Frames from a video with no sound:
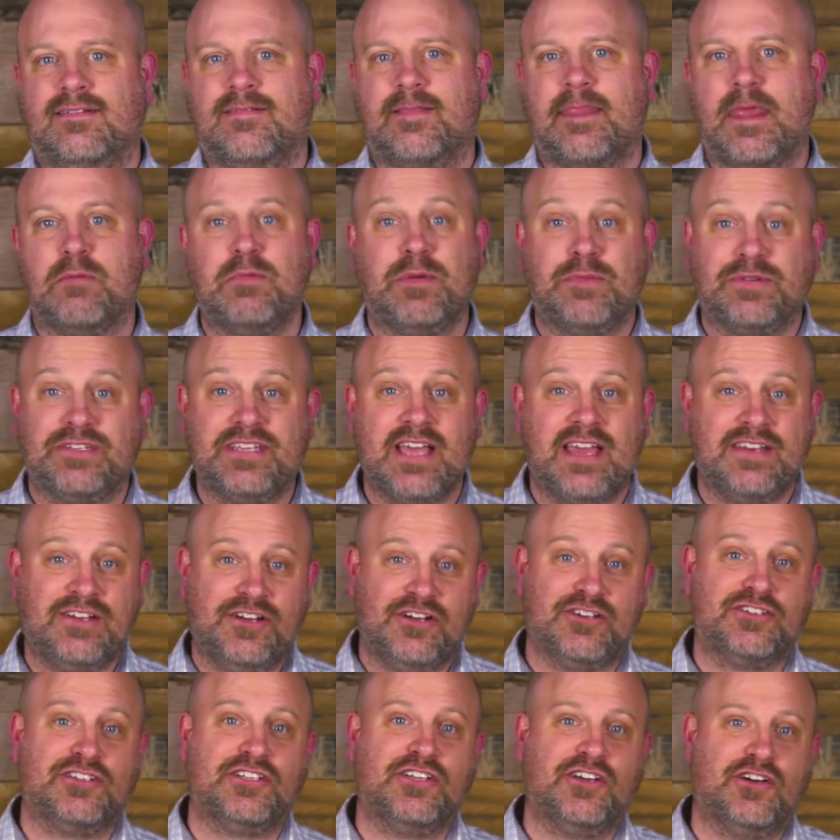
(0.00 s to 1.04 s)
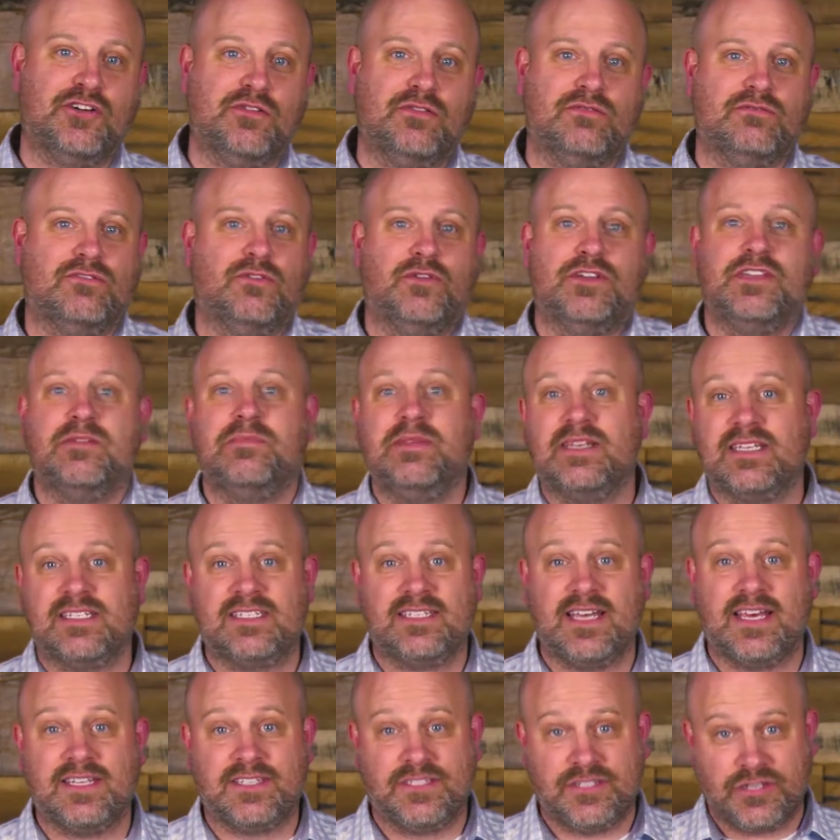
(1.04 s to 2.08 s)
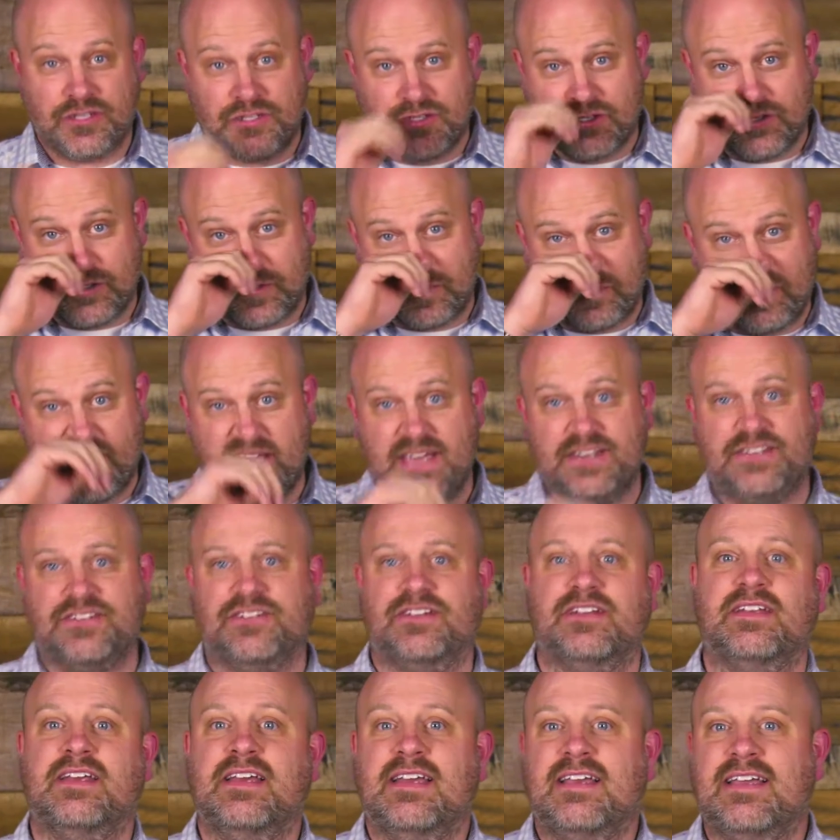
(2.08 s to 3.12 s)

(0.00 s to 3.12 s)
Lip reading: I remember 10 years ago going to be assessed as a church planter